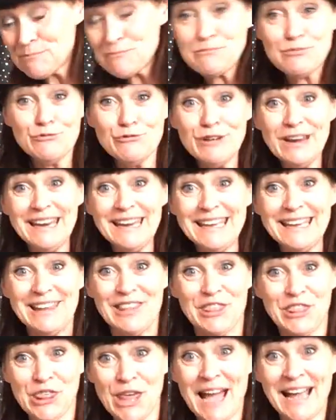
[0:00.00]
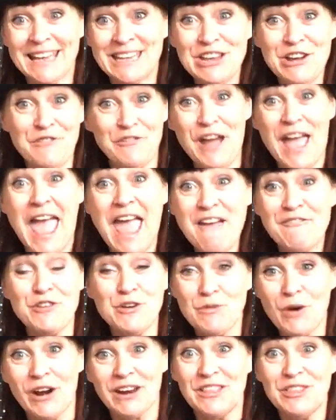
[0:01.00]
Brilliant. Thank you for
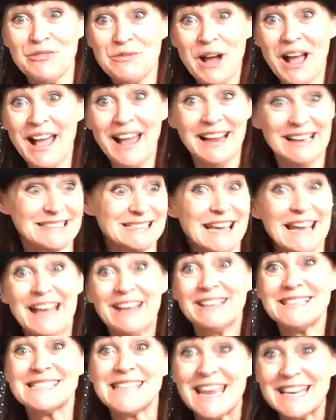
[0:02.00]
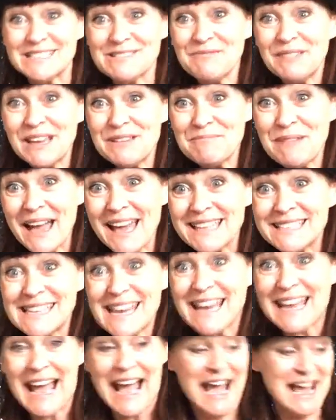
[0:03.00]
everyone in the world sending me a
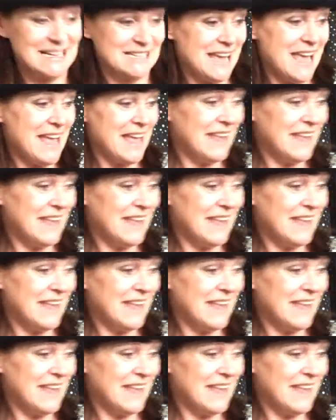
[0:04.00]
birthday card.